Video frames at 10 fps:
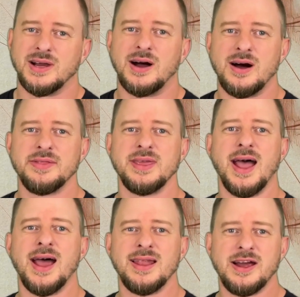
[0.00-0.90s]
are the
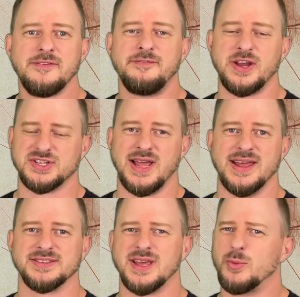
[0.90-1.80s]
Allied
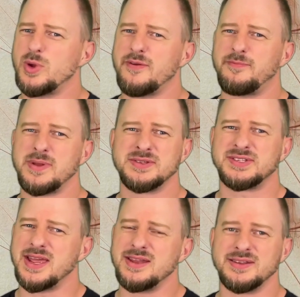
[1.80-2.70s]
Fetchlands, and we have been
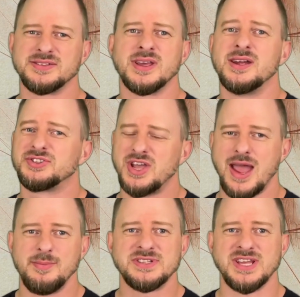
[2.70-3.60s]
saying this
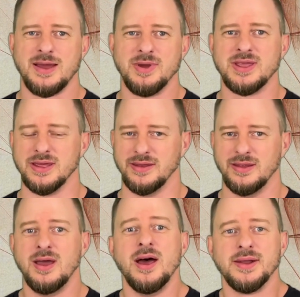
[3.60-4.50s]
time and time again.
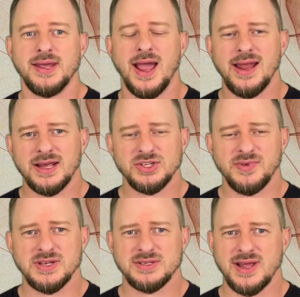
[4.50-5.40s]
The Allied
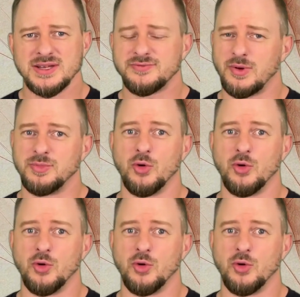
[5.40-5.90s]
Fetchlands from the